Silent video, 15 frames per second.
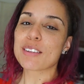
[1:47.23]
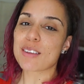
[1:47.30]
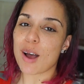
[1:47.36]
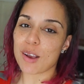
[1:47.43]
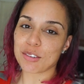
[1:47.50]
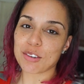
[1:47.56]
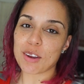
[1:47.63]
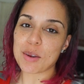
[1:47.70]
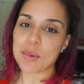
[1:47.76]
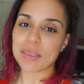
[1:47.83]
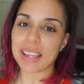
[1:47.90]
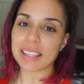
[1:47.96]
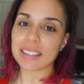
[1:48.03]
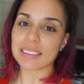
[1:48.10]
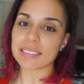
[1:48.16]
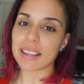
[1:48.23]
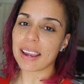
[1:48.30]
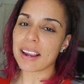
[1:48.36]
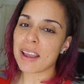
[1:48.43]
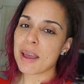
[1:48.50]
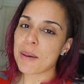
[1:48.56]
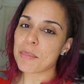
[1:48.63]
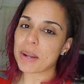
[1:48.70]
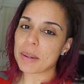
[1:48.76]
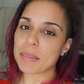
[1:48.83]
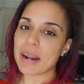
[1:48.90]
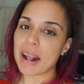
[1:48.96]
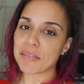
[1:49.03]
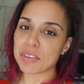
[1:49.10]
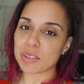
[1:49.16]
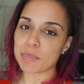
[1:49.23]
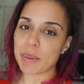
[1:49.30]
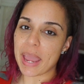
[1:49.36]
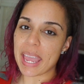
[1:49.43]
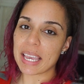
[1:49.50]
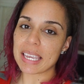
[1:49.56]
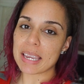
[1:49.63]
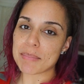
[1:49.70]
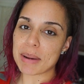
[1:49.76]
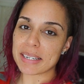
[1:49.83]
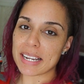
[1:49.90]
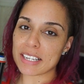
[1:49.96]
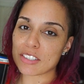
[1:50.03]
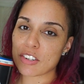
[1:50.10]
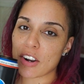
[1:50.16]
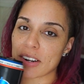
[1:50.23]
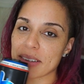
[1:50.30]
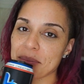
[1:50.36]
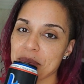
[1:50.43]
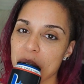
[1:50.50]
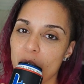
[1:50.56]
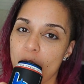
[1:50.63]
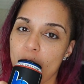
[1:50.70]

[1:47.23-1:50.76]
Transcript: So I'll show you what that looks like, but I'm gonna have this bang get my day started.